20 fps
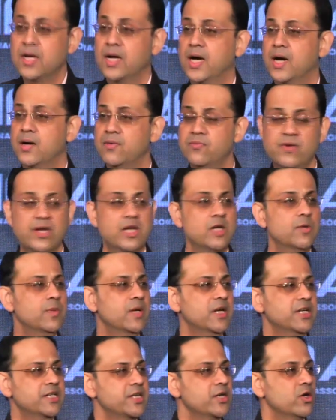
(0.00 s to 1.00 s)

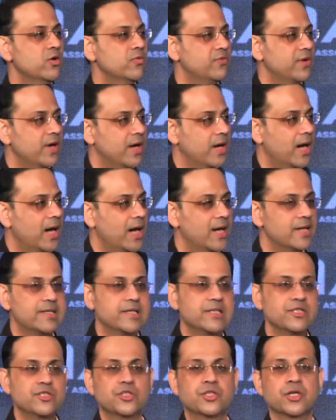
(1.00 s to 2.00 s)
Availability of our
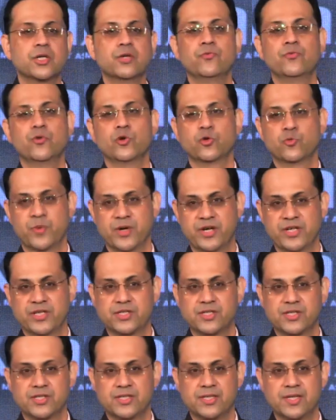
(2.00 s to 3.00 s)
digital footprints,
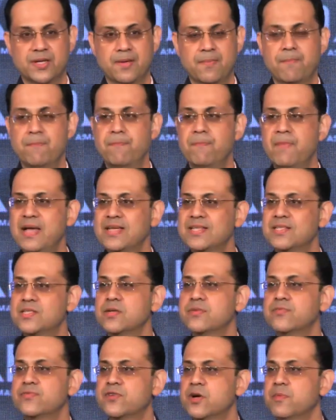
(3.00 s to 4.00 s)

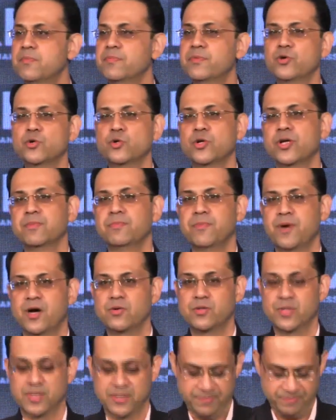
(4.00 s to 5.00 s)
massive computing
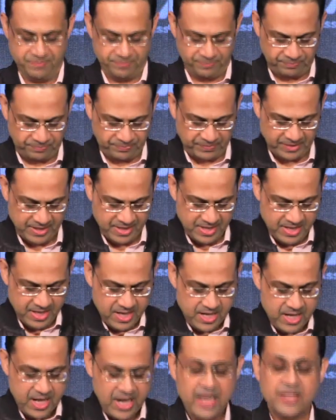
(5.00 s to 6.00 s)
power,
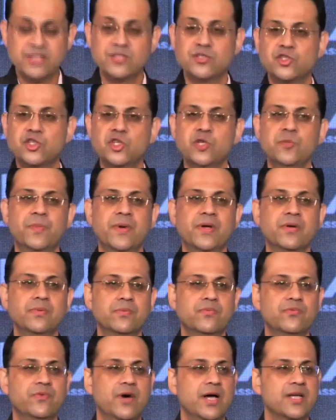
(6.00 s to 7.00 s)
and cheap and
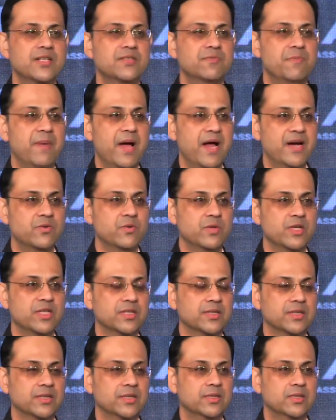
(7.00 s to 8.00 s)
fast bandwidth,
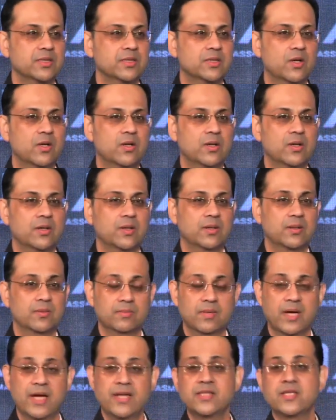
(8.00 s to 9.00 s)

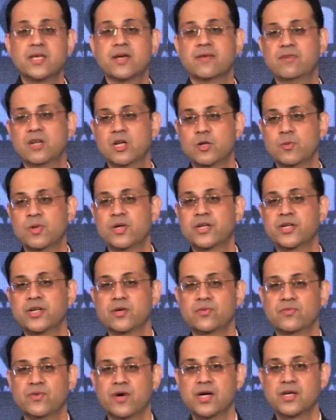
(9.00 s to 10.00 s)
and the availability
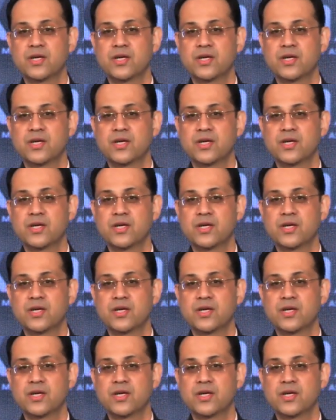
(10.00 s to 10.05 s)
of our